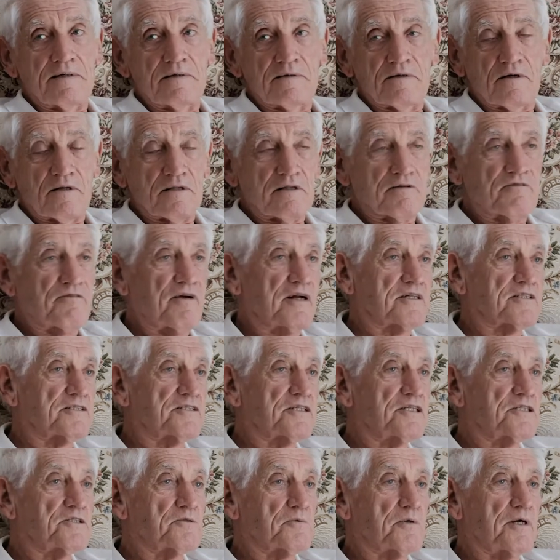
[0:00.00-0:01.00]
got the front
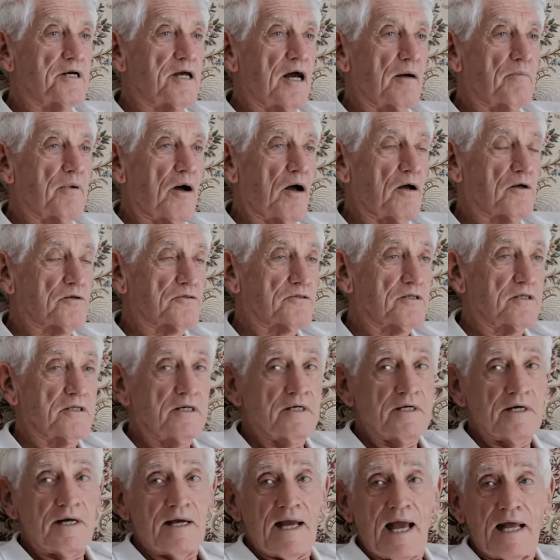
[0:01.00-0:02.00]
seats reupholstered,
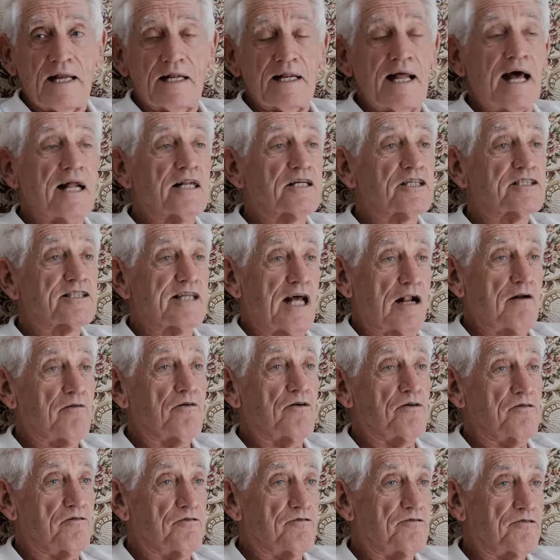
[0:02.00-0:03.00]
and it had a
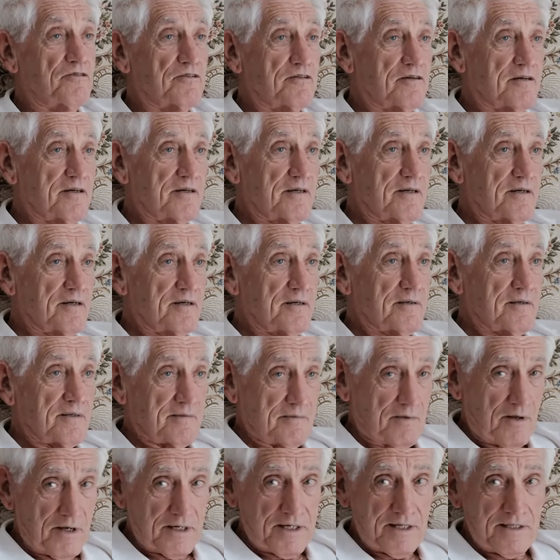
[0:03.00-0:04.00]
sunroof.
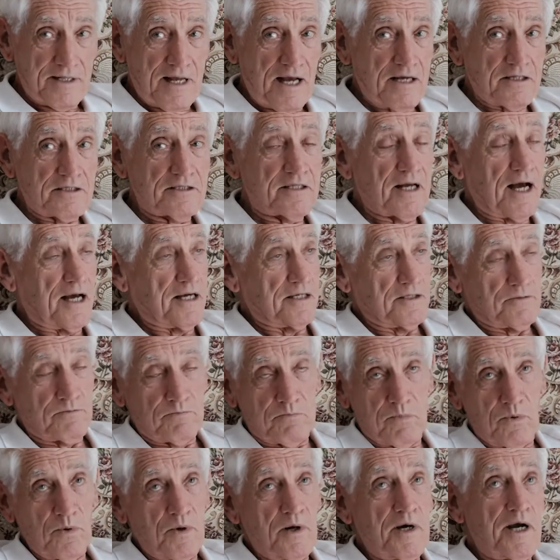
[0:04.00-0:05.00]
Like in those days,
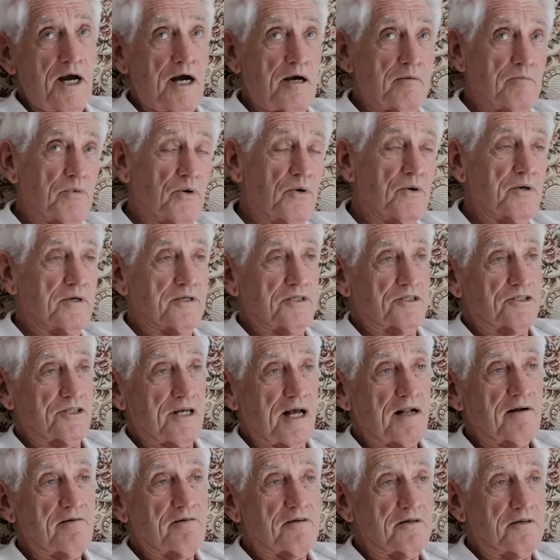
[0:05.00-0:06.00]
boy oh boy, a
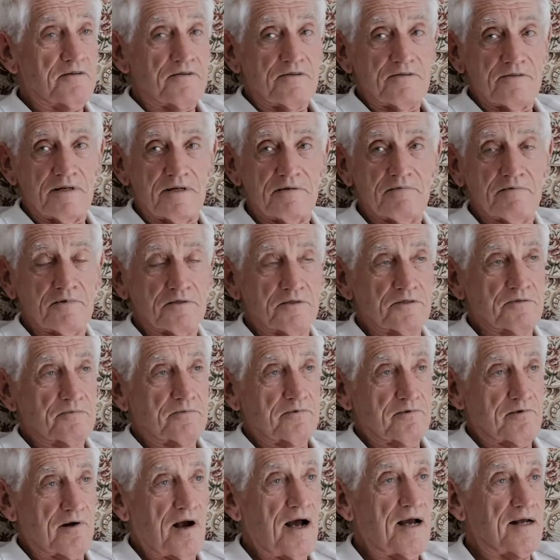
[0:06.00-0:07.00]
sunroof, it's
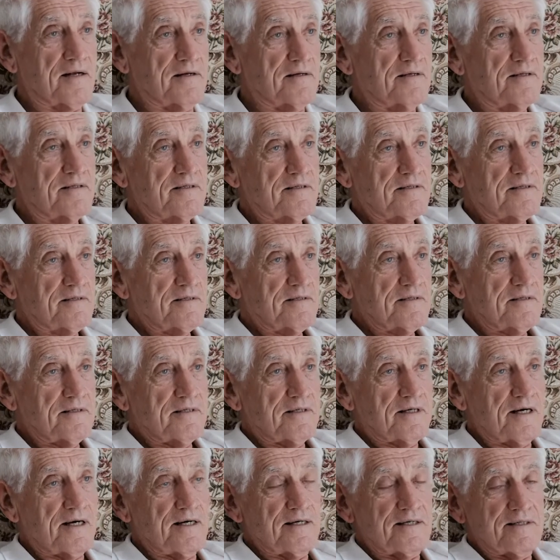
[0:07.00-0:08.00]
great.
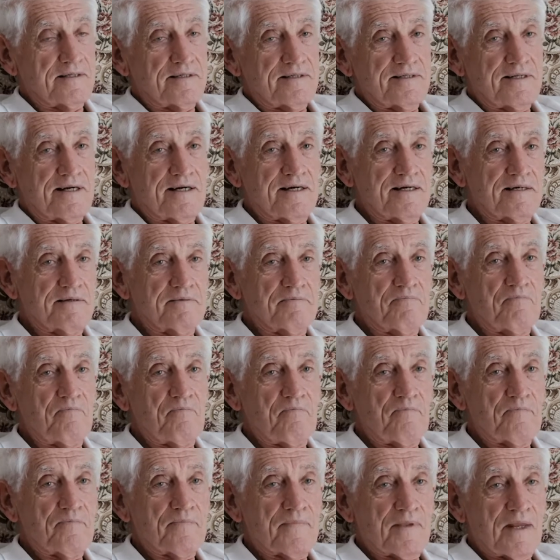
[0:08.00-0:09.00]
And
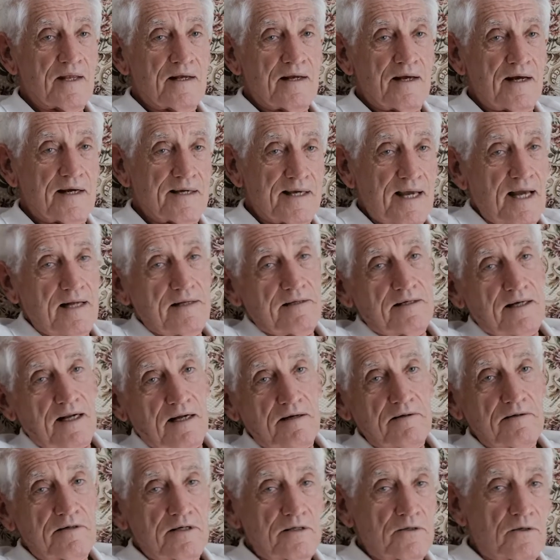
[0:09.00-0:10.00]
again, you know,
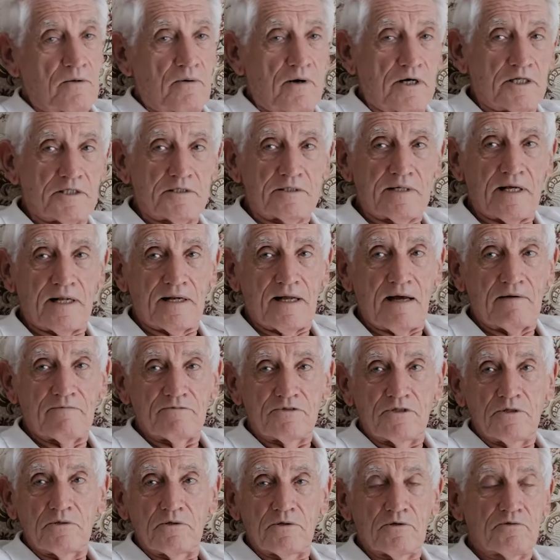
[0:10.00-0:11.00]
you'd always have
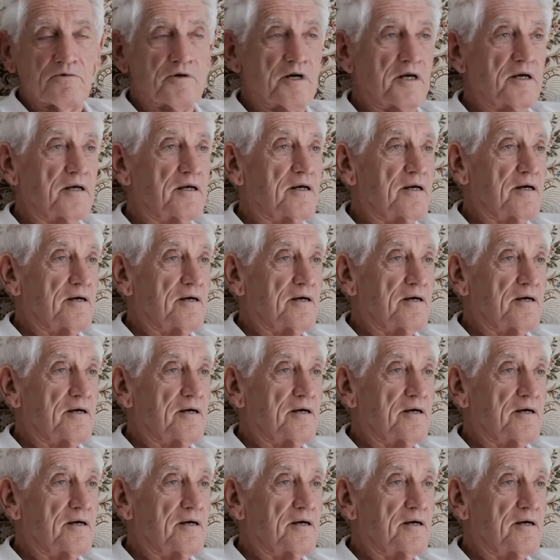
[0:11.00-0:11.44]
2 or 3